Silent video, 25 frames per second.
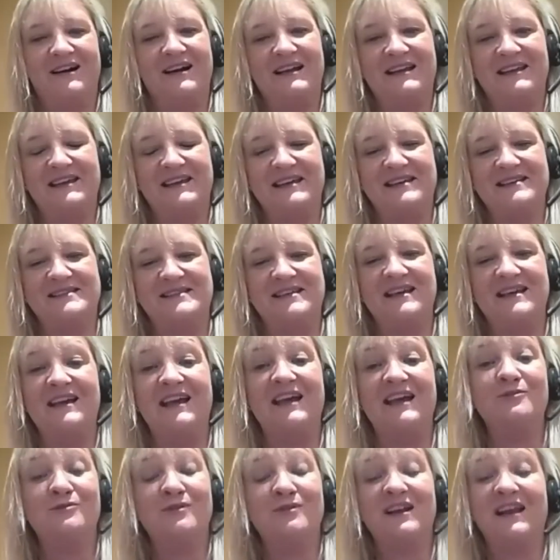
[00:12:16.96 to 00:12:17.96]
guess
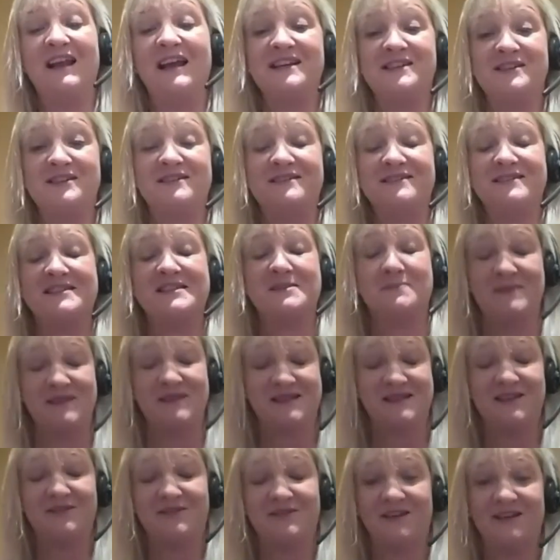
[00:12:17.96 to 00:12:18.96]
in relation
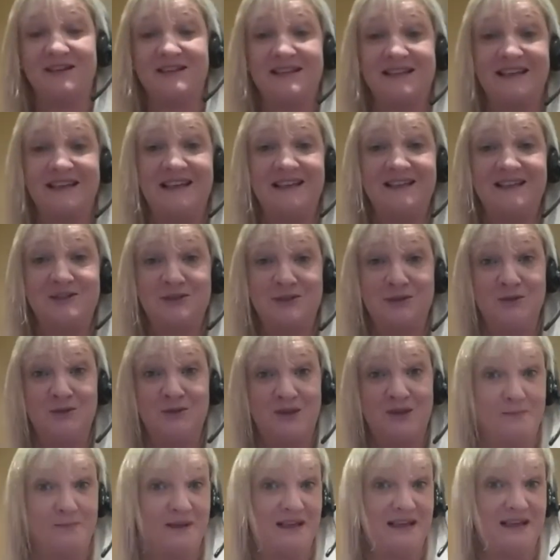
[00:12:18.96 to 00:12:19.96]
specifically to
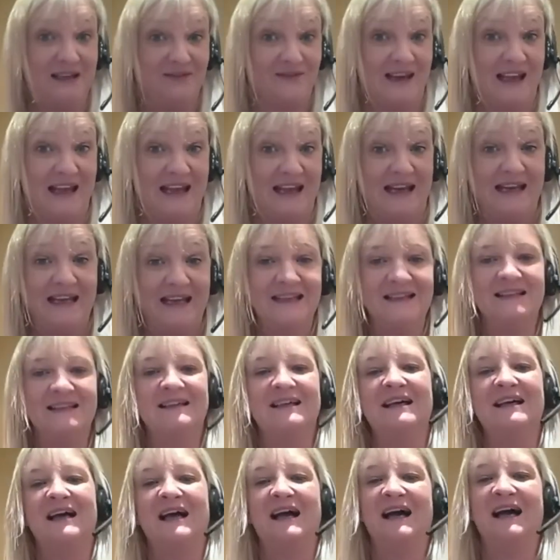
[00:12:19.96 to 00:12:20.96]
the bill of lading,
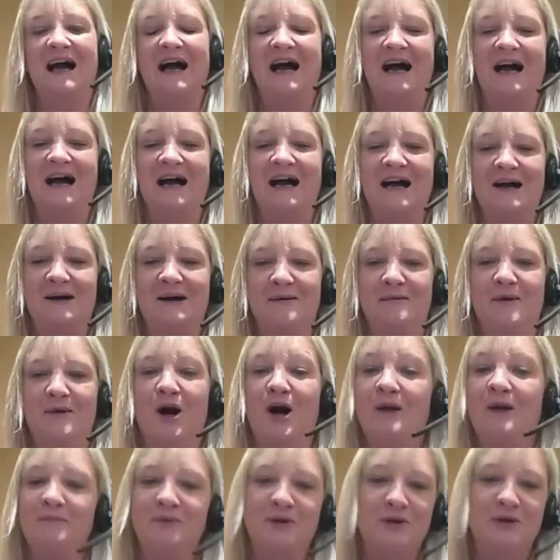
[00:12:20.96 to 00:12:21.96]

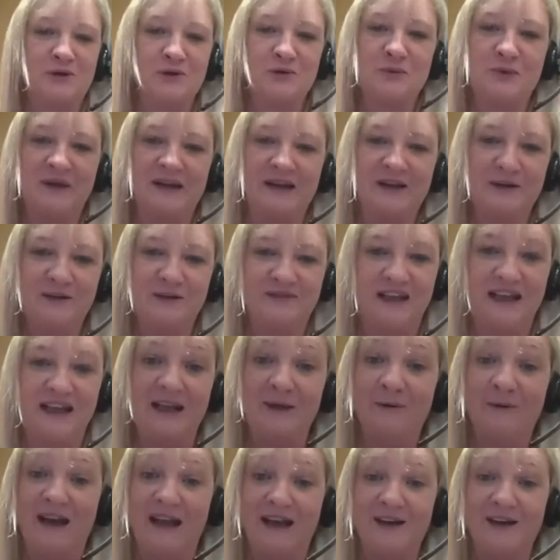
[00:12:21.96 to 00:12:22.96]
I'm not aware of
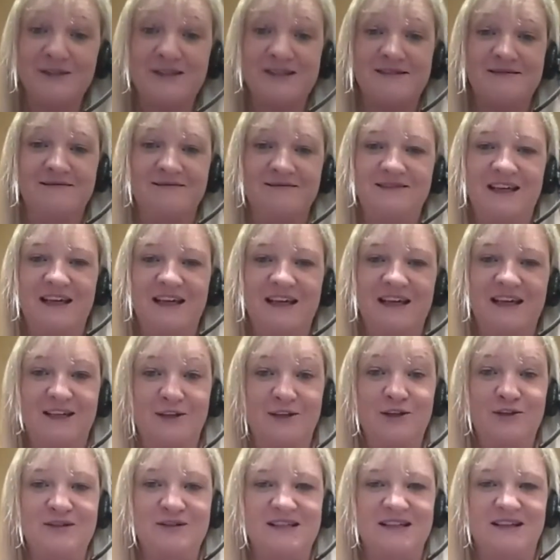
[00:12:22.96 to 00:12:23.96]
anyone else
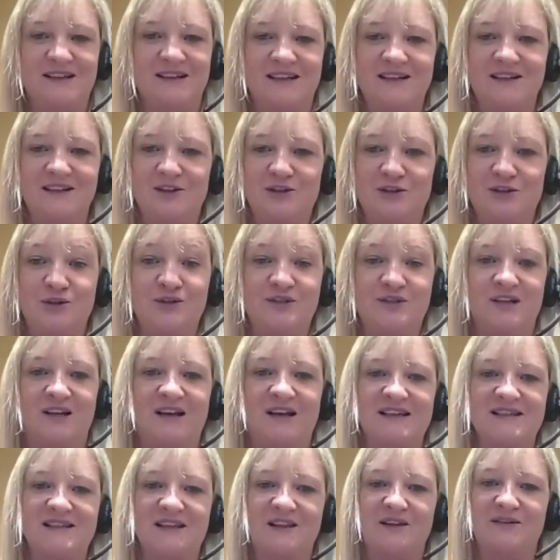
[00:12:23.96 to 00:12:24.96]
in New Zealand
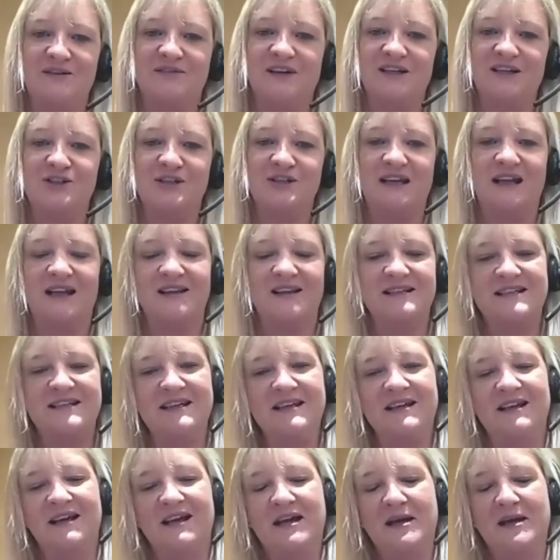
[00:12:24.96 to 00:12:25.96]
utilising the functionality,
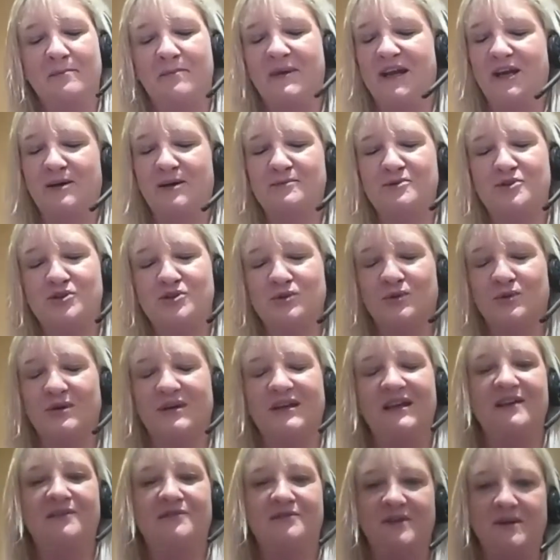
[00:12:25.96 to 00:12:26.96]
but I'm sure
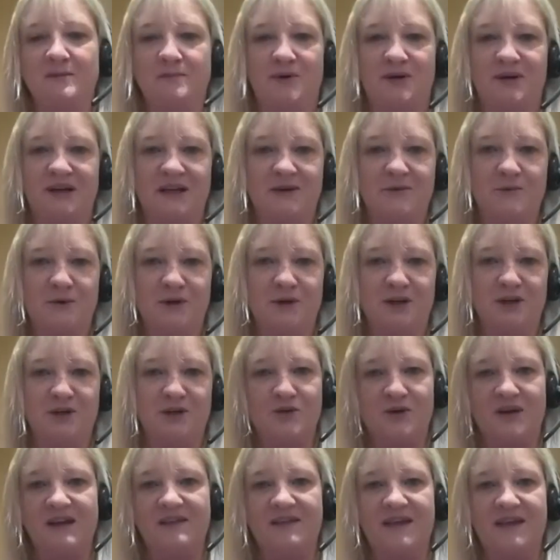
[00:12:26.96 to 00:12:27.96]
everybody would
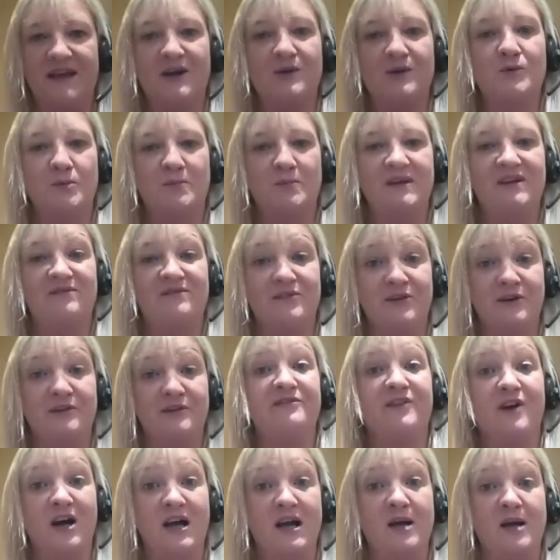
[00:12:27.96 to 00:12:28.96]
agree that it would be a very
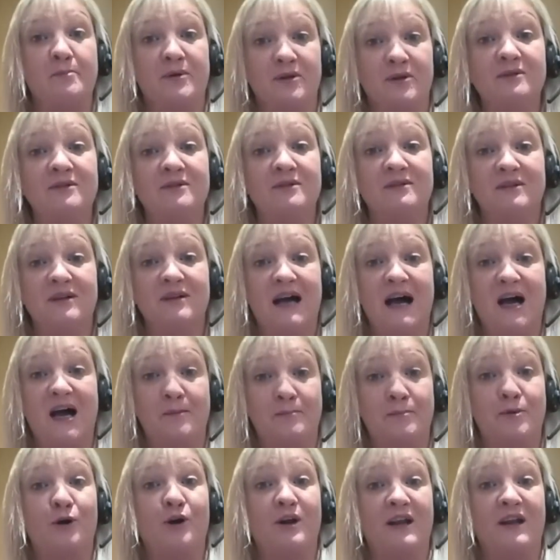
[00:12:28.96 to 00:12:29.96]
viable
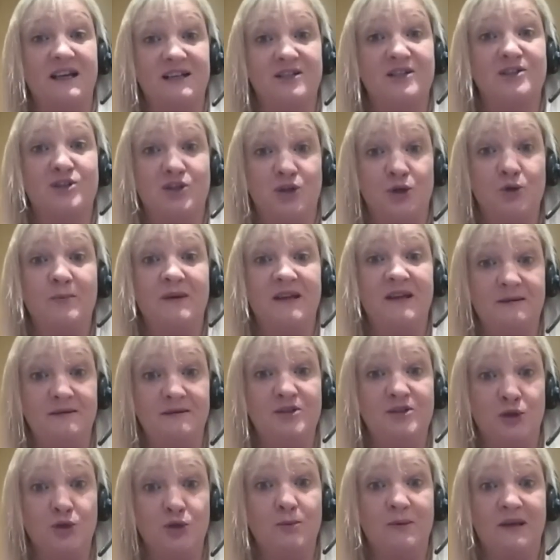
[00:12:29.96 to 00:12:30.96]
product to be
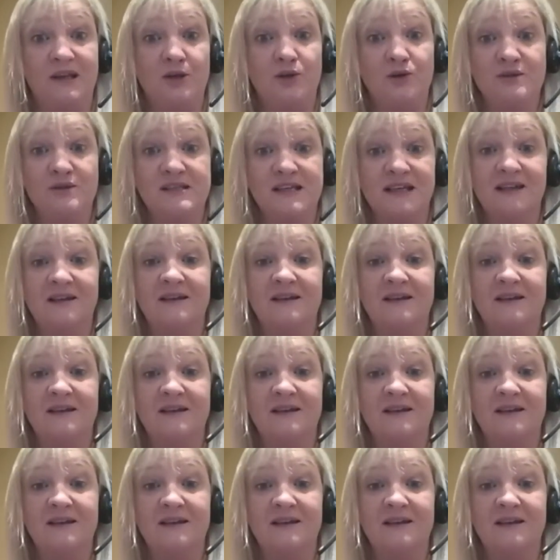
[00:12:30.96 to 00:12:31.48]
using.